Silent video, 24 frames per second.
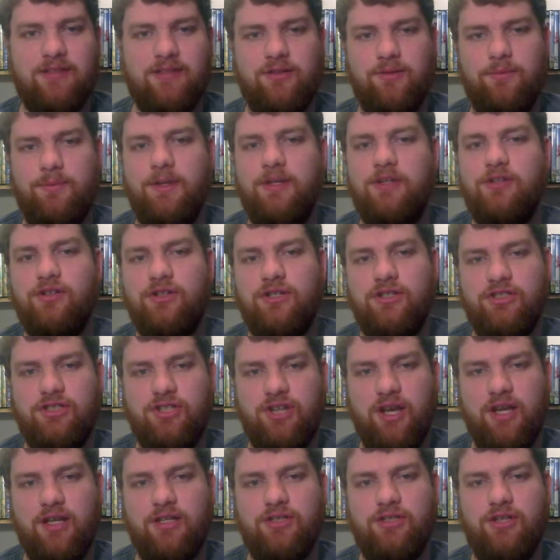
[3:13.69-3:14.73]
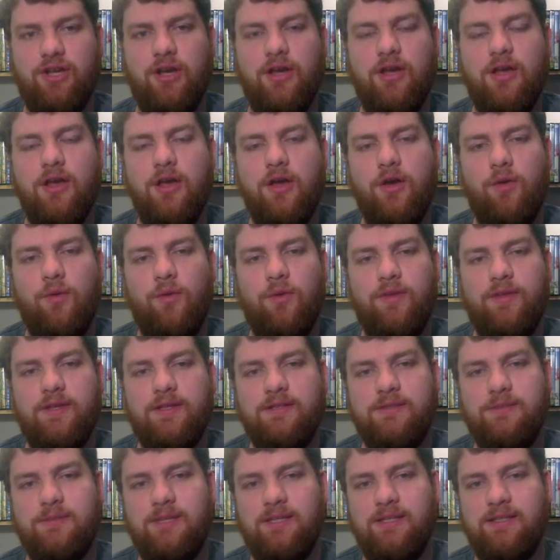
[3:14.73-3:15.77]
So the picture can change. What
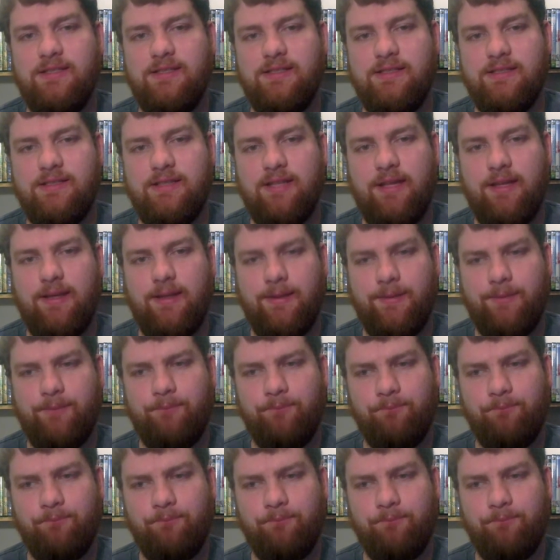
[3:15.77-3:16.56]
this means is like,